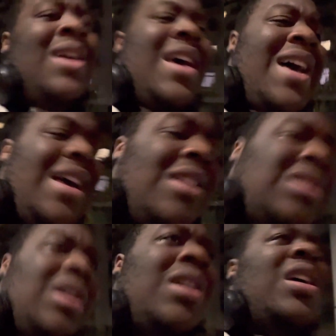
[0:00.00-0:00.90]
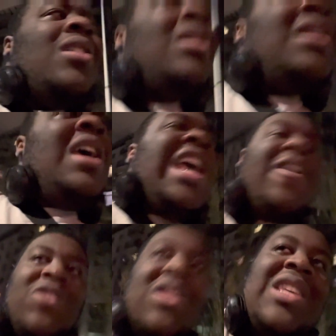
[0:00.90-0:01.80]
And if
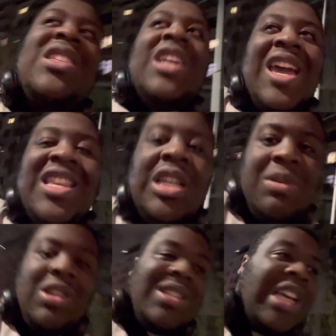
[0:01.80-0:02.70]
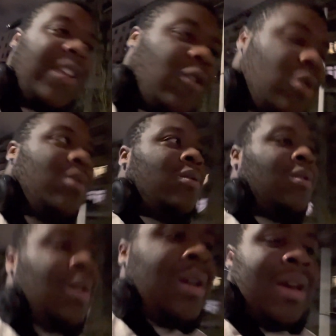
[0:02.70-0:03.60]
this year is going to be successful,
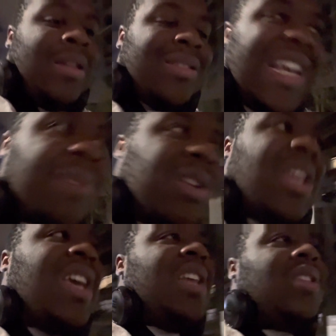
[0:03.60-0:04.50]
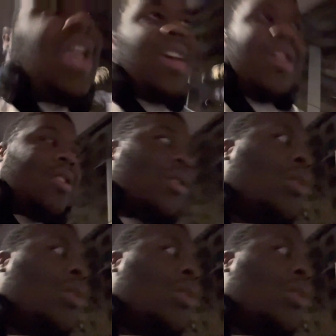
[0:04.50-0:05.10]
that's going to be the key indicator